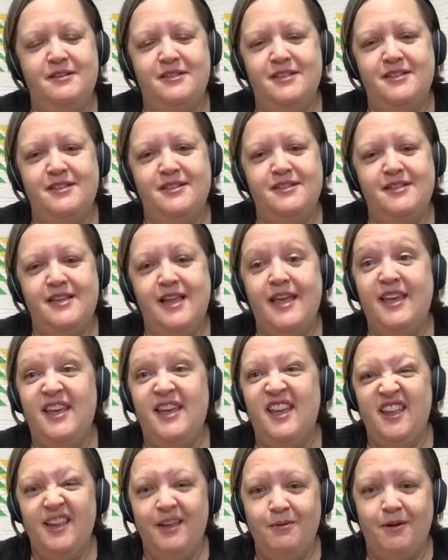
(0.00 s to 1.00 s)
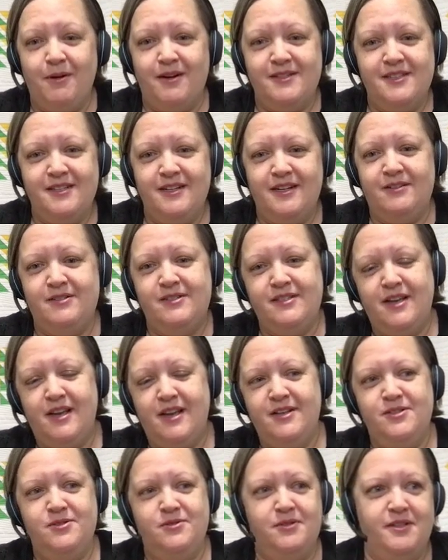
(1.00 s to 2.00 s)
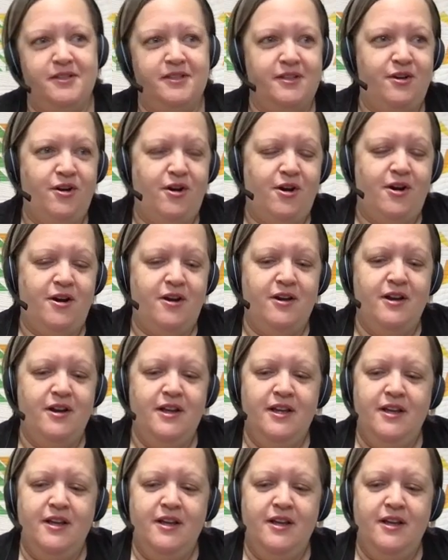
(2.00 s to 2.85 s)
just take it anywhere, sit outside, do it in the car.